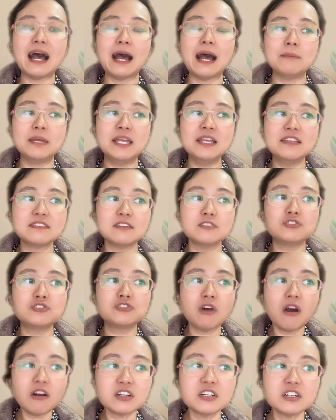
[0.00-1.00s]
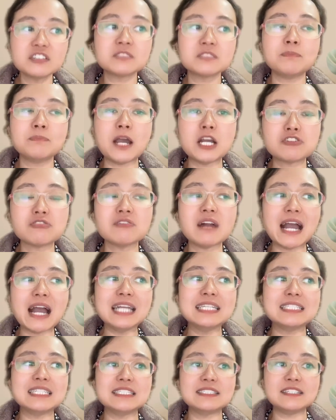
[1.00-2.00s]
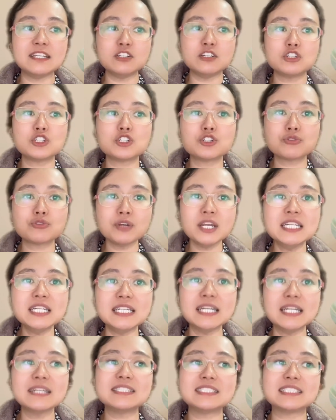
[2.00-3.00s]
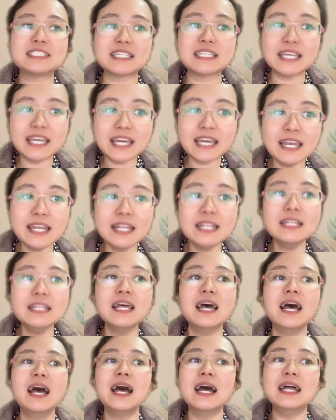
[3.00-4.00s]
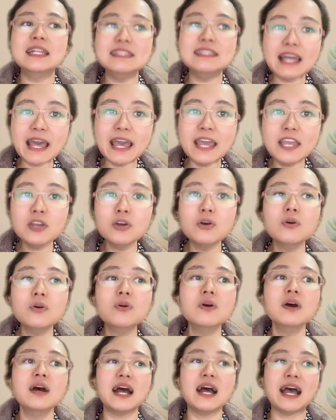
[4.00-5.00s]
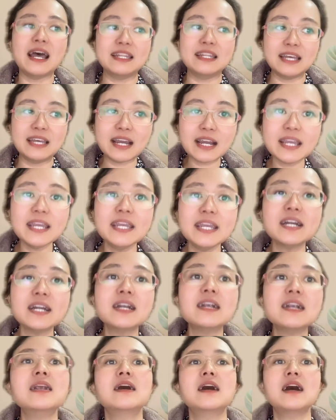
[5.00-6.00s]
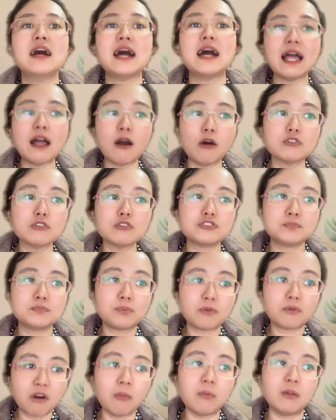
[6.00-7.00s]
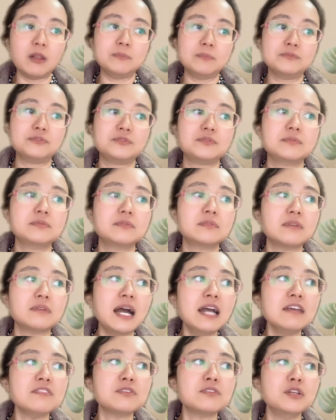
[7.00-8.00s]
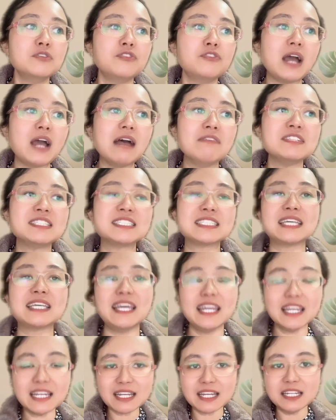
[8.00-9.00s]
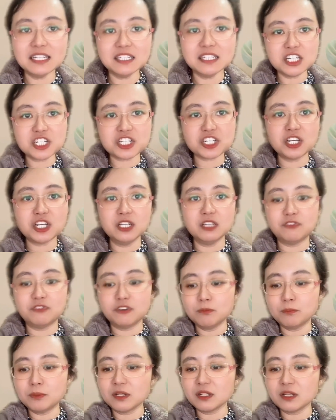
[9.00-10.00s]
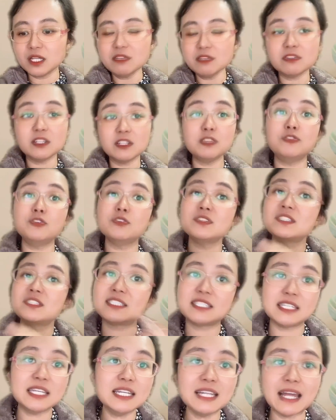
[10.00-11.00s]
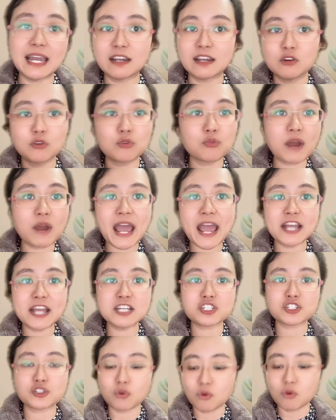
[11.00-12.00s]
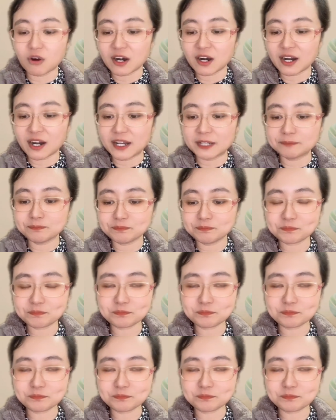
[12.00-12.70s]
is a doctor who specializes in treating skin, nail, and hair health problems, right? So if you have a skin condition, if you see like a rash or a